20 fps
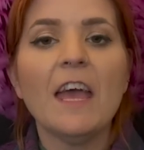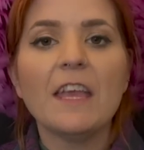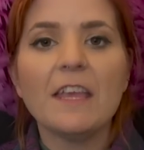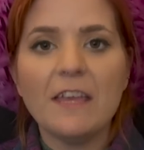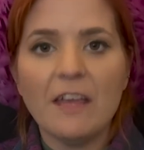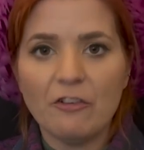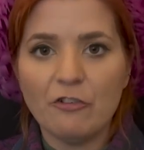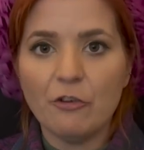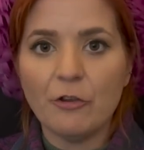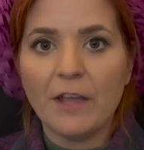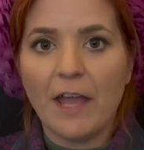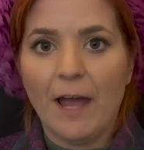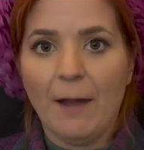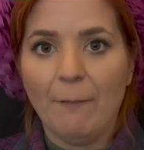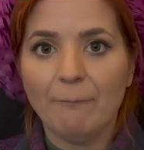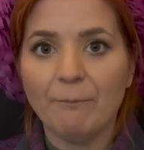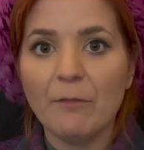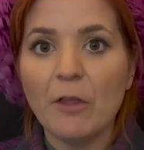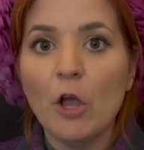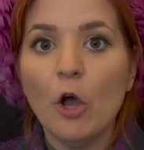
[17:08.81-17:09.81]
Yes, you
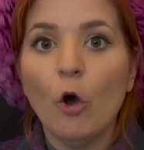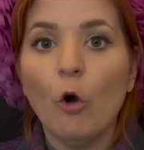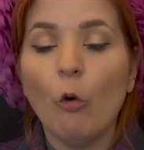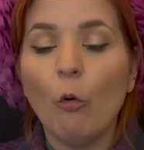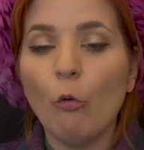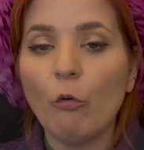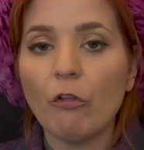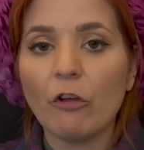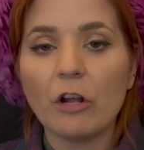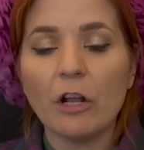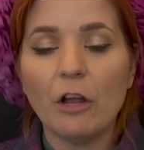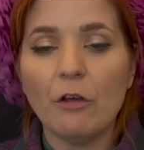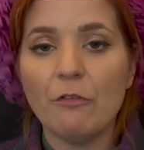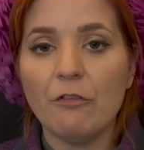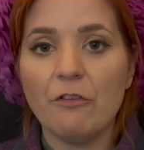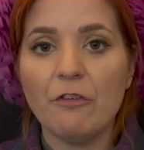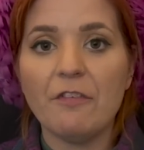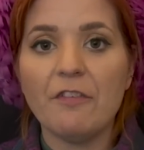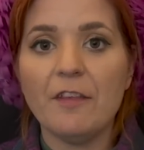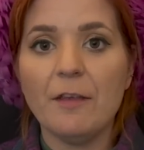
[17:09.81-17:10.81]
can. All the clothes
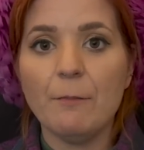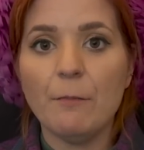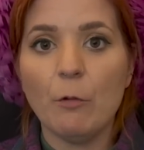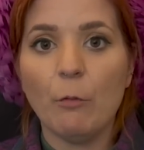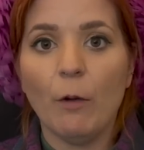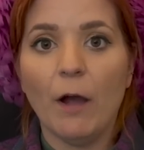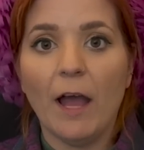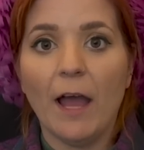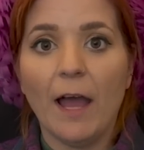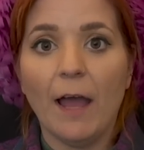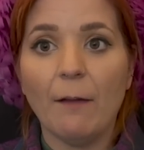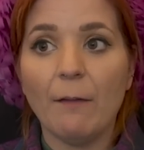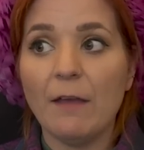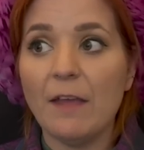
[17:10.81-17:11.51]
that you see me wear,